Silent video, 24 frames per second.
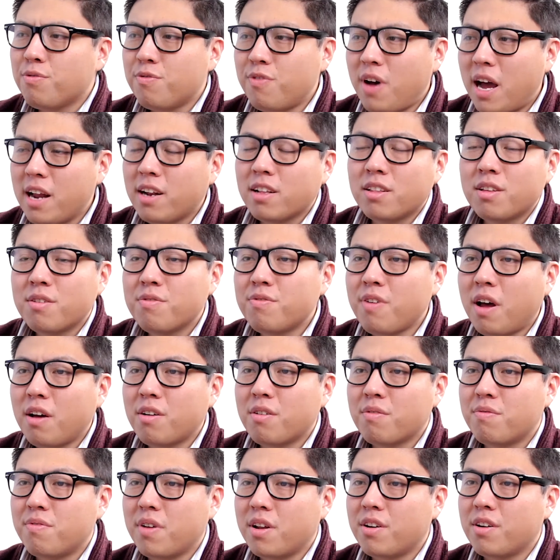Finally found
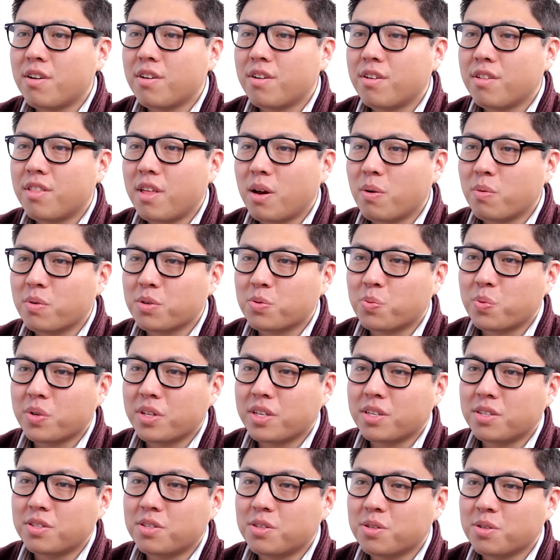a vendor that was
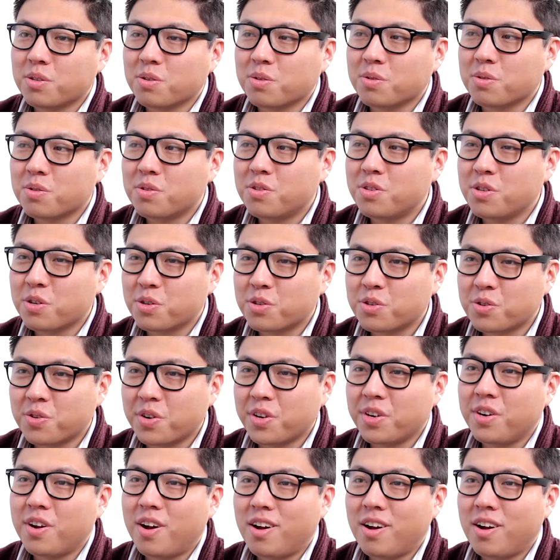willing to silk screen